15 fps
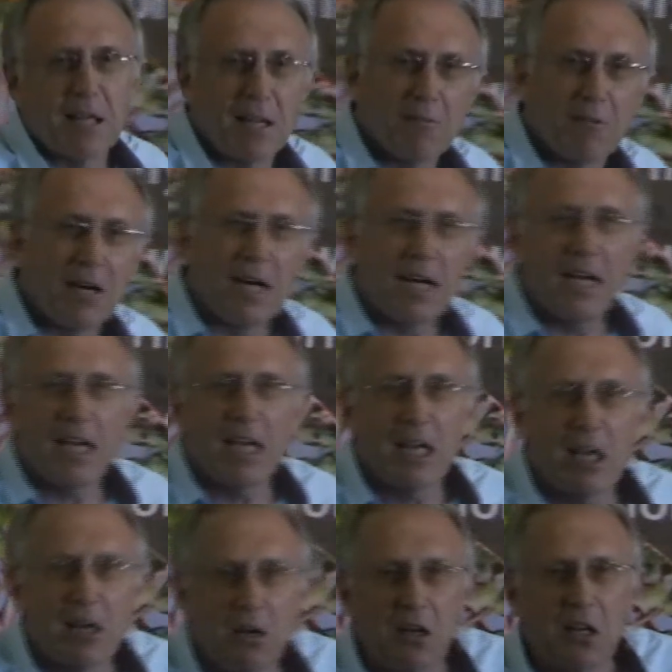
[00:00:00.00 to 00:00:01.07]
man,
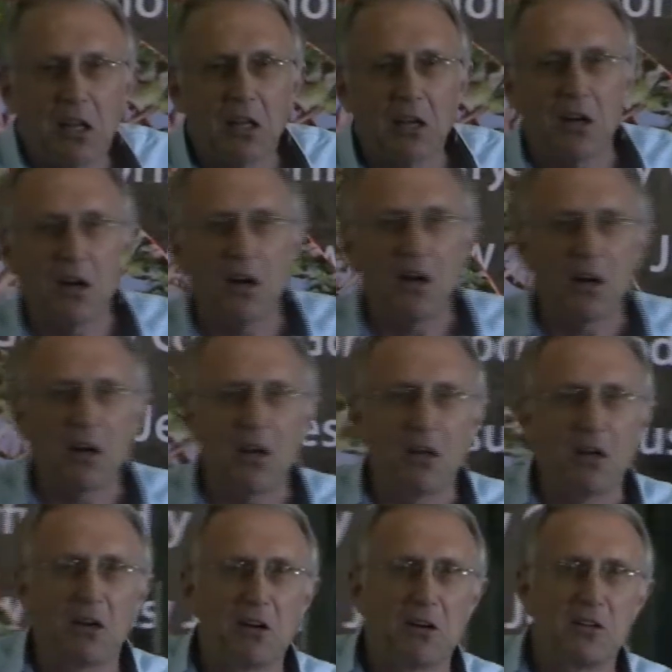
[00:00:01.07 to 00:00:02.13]
why could you not
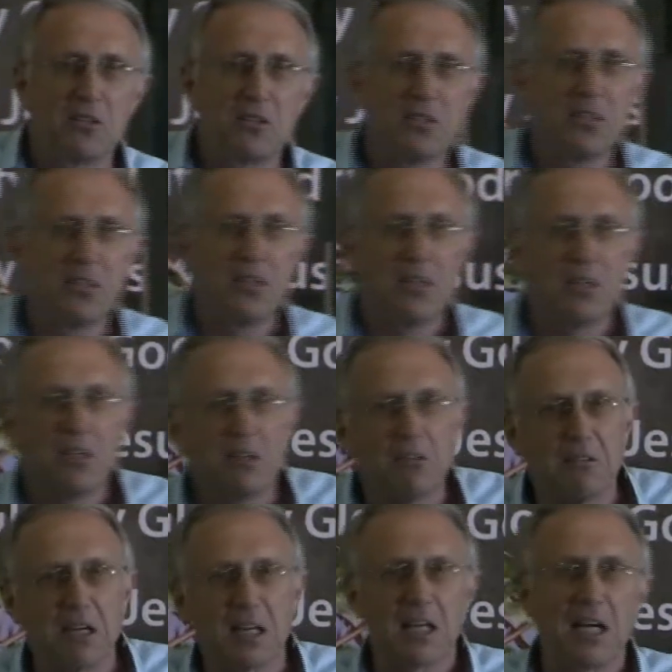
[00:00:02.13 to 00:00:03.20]
do?
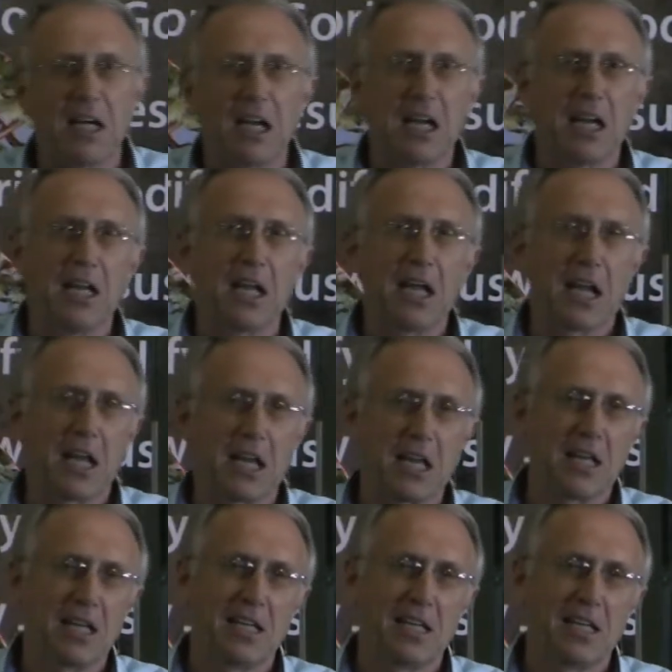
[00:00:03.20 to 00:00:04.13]
what I did.